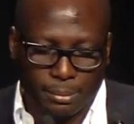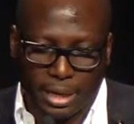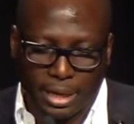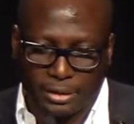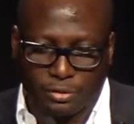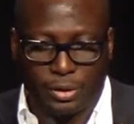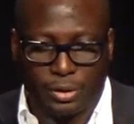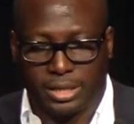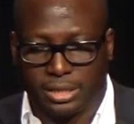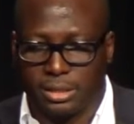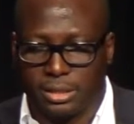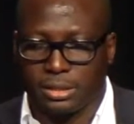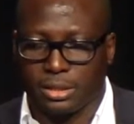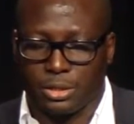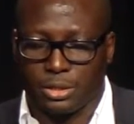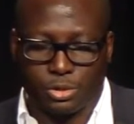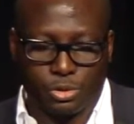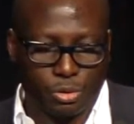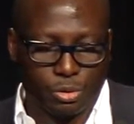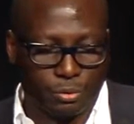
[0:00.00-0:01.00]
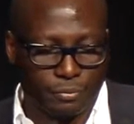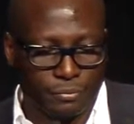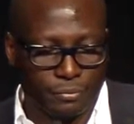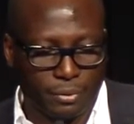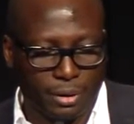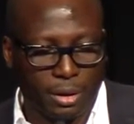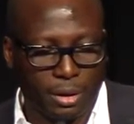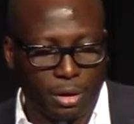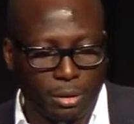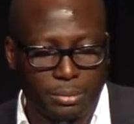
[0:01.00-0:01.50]
addresses the issue of
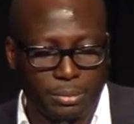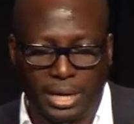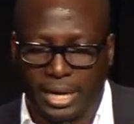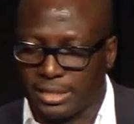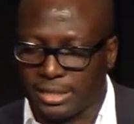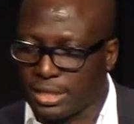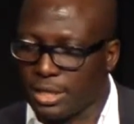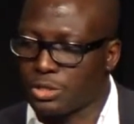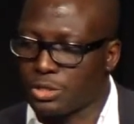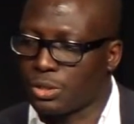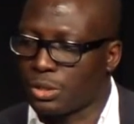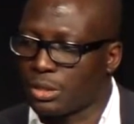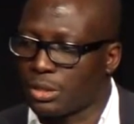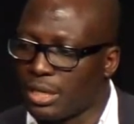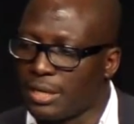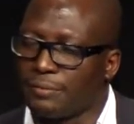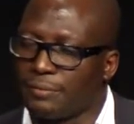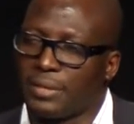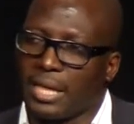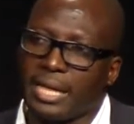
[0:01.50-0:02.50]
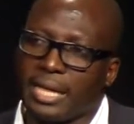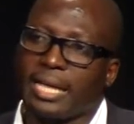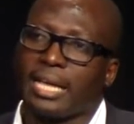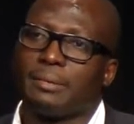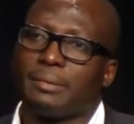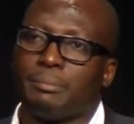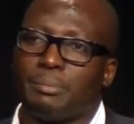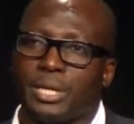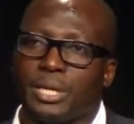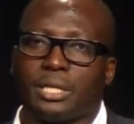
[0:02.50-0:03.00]
urbanization. If they
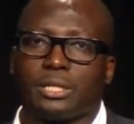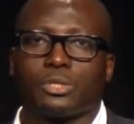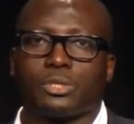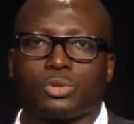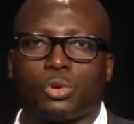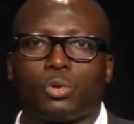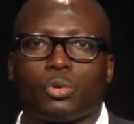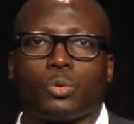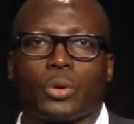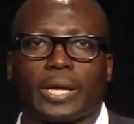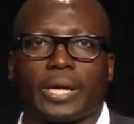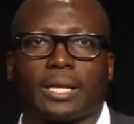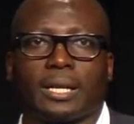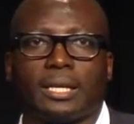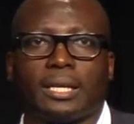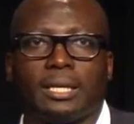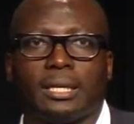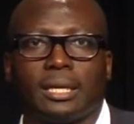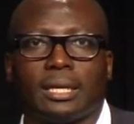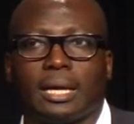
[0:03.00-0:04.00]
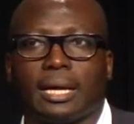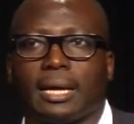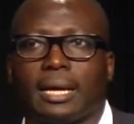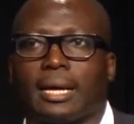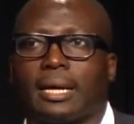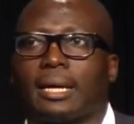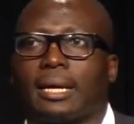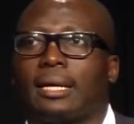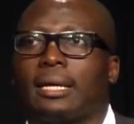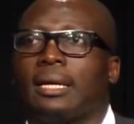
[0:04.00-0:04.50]
can build so quickly
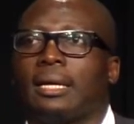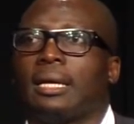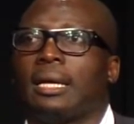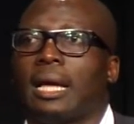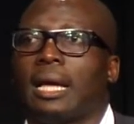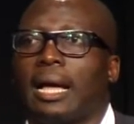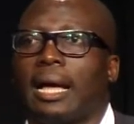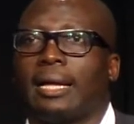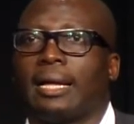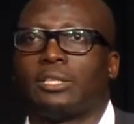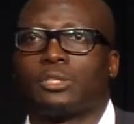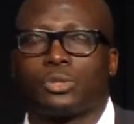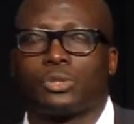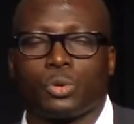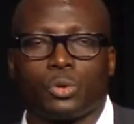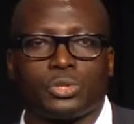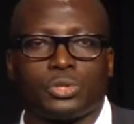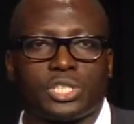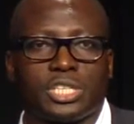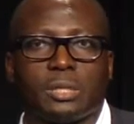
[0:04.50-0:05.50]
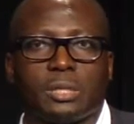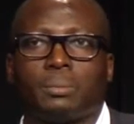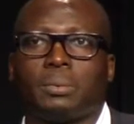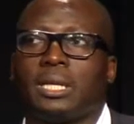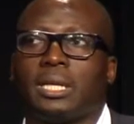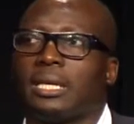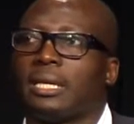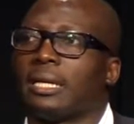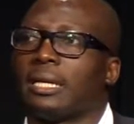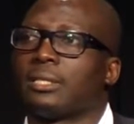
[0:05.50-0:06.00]
and so
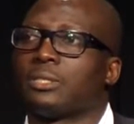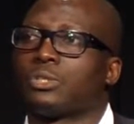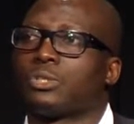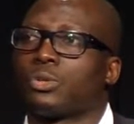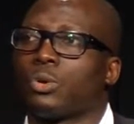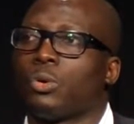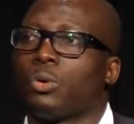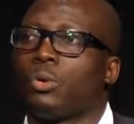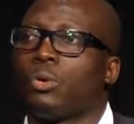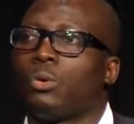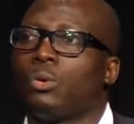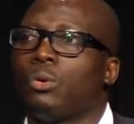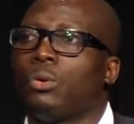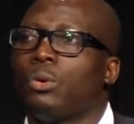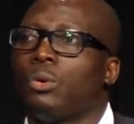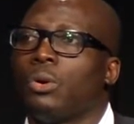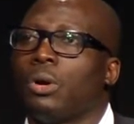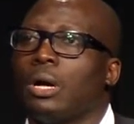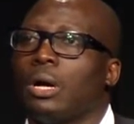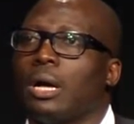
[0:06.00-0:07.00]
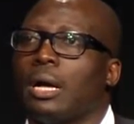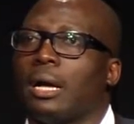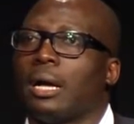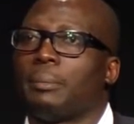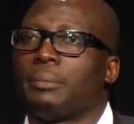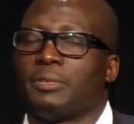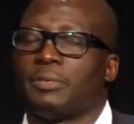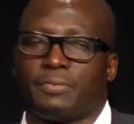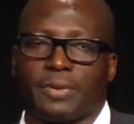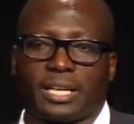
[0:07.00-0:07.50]
cheaply and so
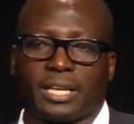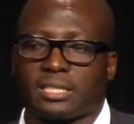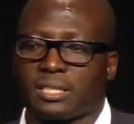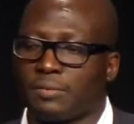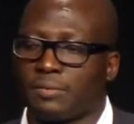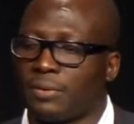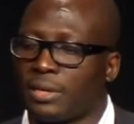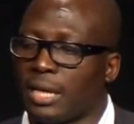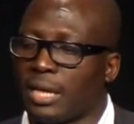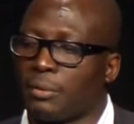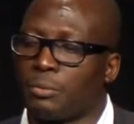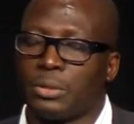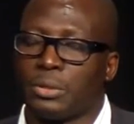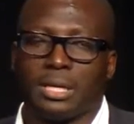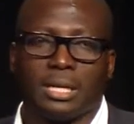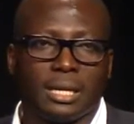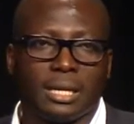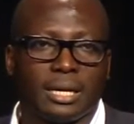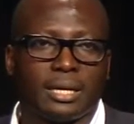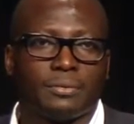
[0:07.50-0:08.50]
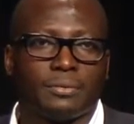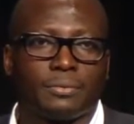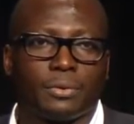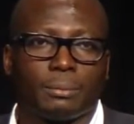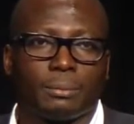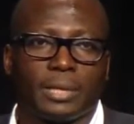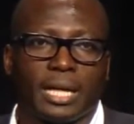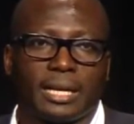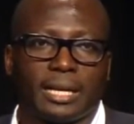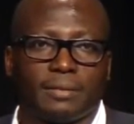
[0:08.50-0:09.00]
effectively, and we learn
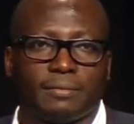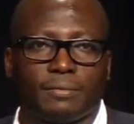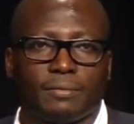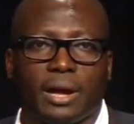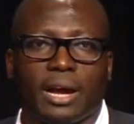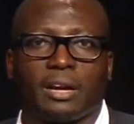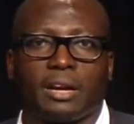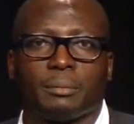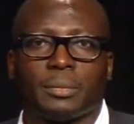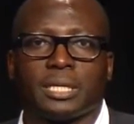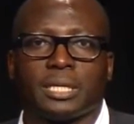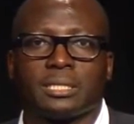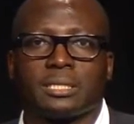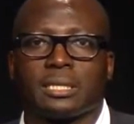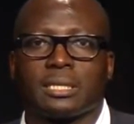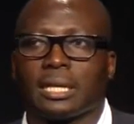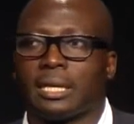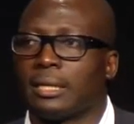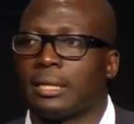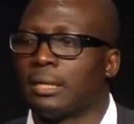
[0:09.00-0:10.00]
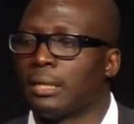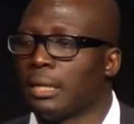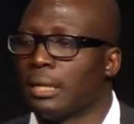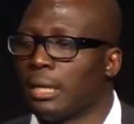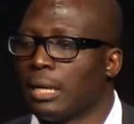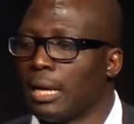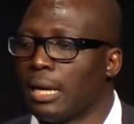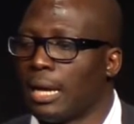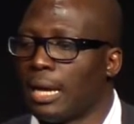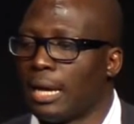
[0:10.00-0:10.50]
from that environment, then
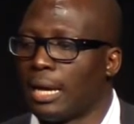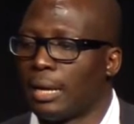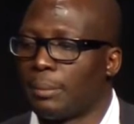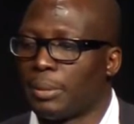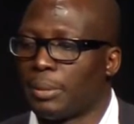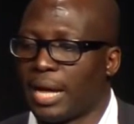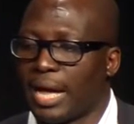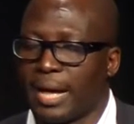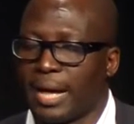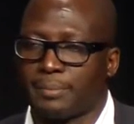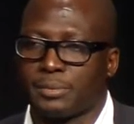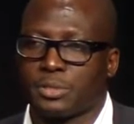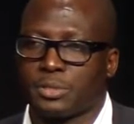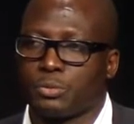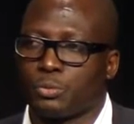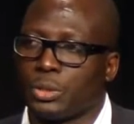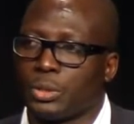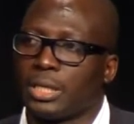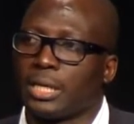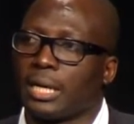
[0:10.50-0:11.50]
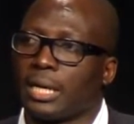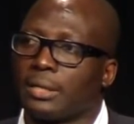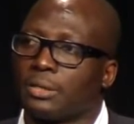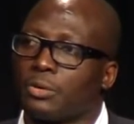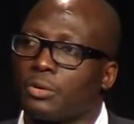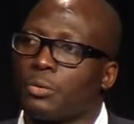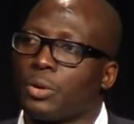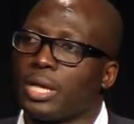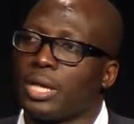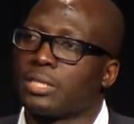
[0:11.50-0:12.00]
perhaps we can
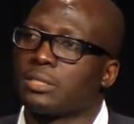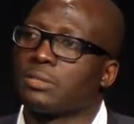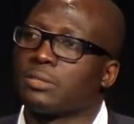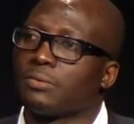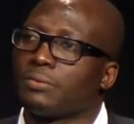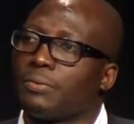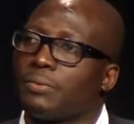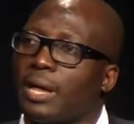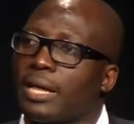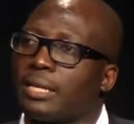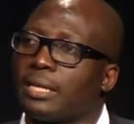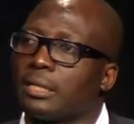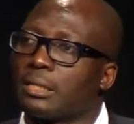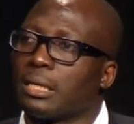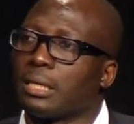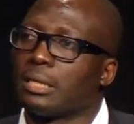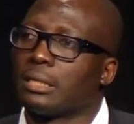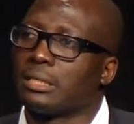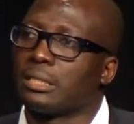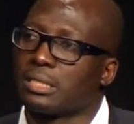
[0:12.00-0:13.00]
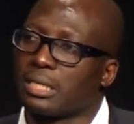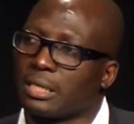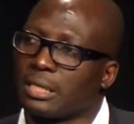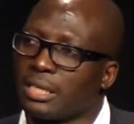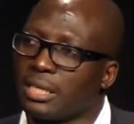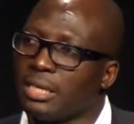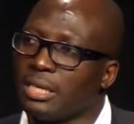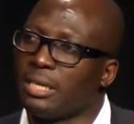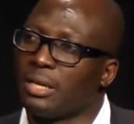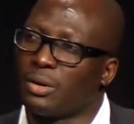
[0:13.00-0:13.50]
find a
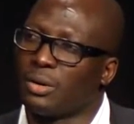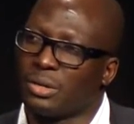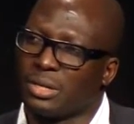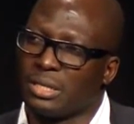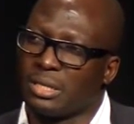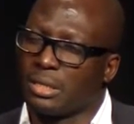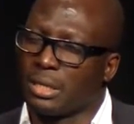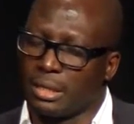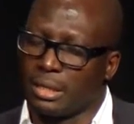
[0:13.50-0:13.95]
key or